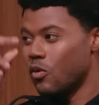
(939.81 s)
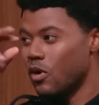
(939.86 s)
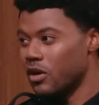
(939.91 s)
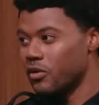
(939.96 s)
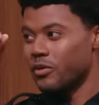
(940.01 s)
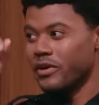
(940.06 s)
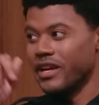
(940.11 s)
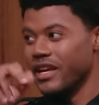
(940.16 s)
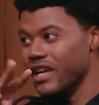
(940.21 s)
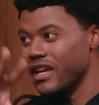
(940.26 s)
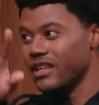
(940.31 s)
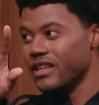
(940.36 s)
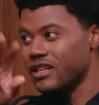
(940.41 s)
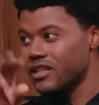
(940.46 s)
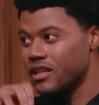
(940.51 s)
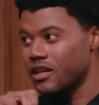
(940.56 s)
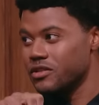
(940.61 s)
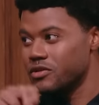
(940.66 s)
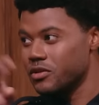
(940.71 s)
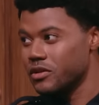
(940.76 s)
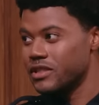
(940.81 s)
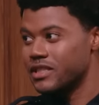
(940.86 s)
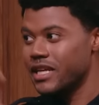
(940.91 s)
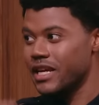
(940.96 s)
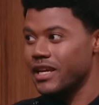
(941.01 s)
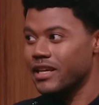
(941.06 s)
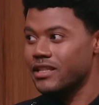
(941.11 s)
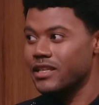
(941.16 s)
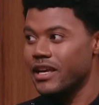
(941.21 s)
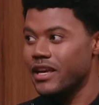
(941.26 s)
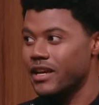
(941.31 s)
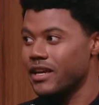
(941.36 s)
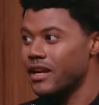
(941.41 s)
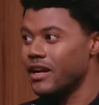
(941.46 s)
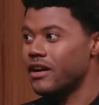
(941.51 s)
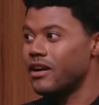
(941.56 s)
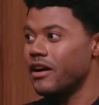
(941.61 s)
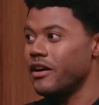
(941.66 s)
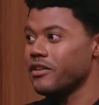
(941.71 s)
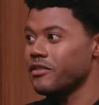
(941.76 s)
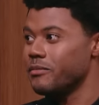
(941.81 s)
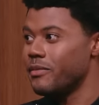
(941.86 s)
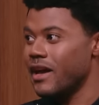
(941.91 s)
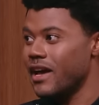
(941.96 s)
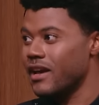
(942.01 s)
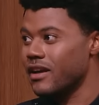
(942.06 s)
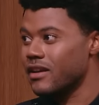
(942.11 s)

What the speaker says: one ring, and then it goes to a text, hey, can I call you back?